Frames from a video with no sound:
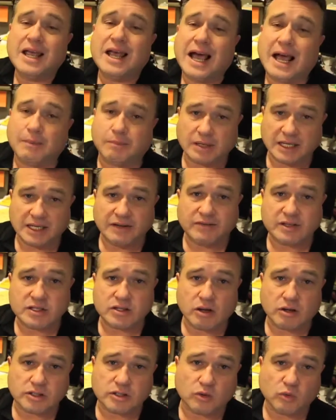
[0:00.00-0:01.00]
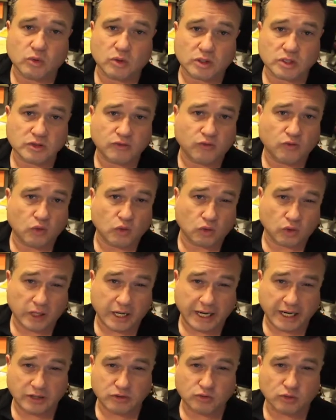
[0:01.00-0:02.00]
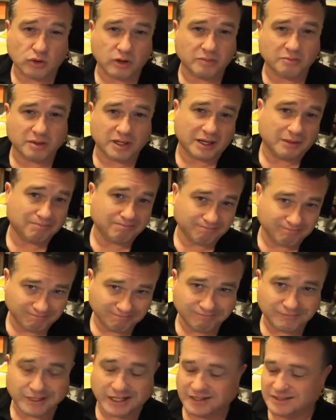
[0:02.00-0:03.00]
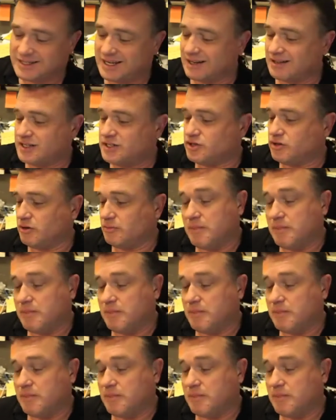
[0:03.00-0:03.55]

I believe this also works for Android, but I'm not exactly sure.